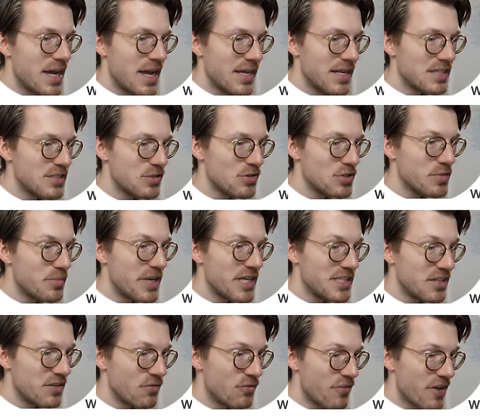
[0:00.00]
This also
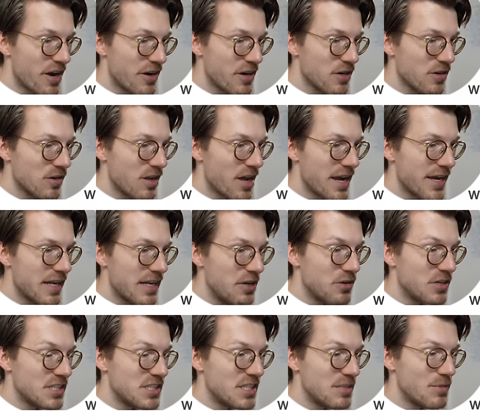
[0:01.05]
makes it very unlikely
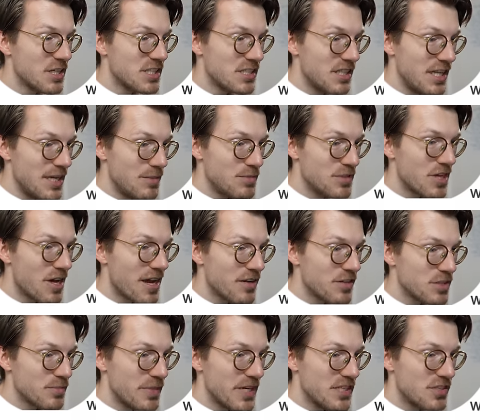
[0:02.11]
you can see my sleep
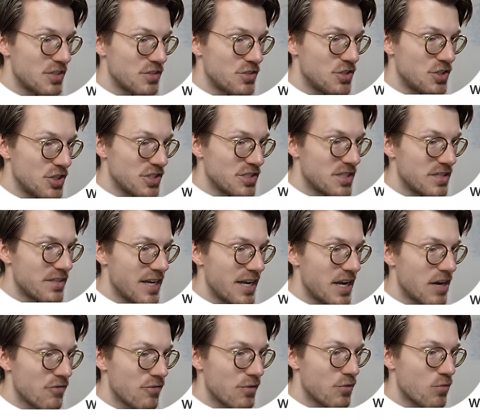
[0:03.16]
cycles based on just the
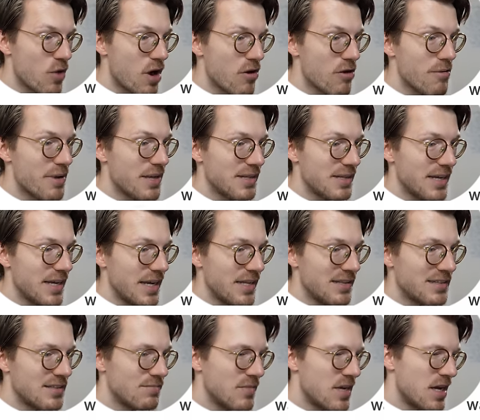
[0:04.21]
data from the Huawei Band
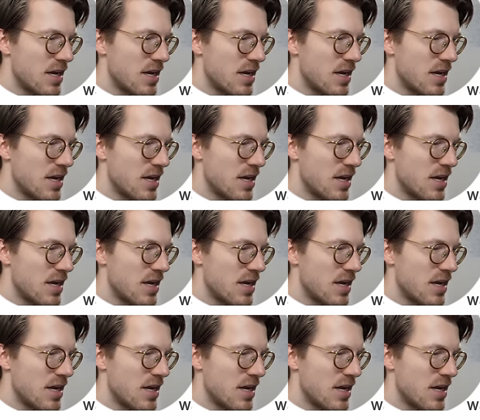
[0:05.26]
8.